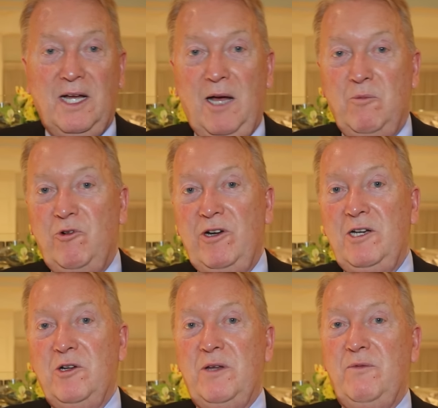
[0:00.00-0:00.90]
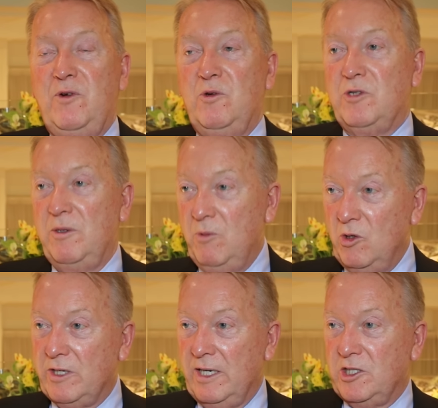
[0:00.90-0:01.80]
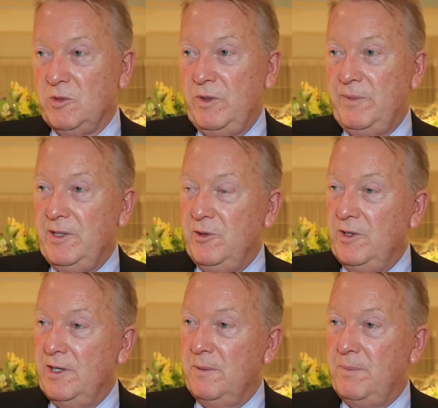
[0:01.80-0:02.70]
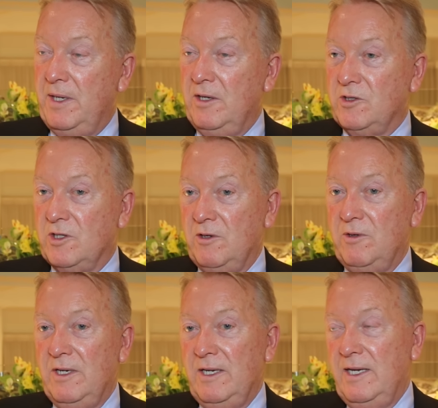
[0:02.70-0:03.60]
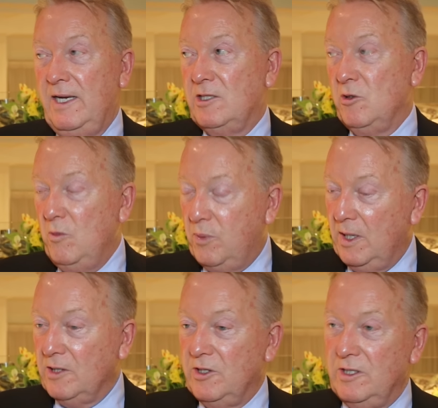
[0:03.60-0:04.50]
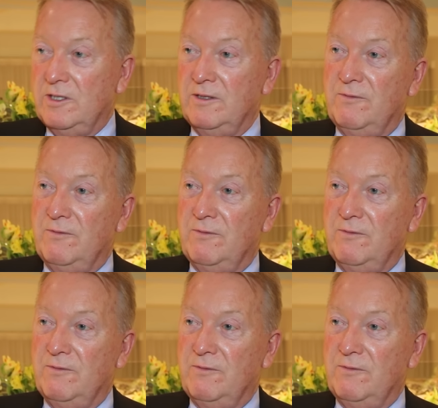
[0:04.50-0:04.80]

I'm really looking forward to it. More dates than we've been doing in the past, so it's all pluses